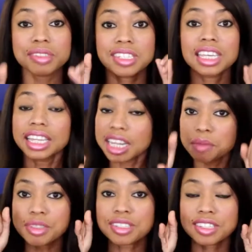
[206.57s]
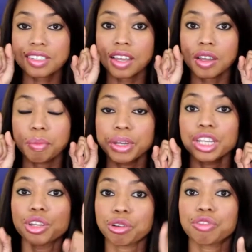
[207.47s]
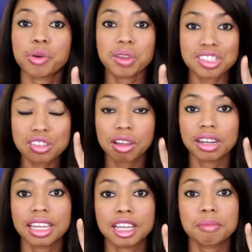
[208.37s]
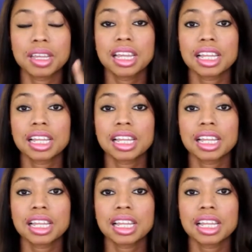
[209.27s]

Seeking Him is putting your focus on Him.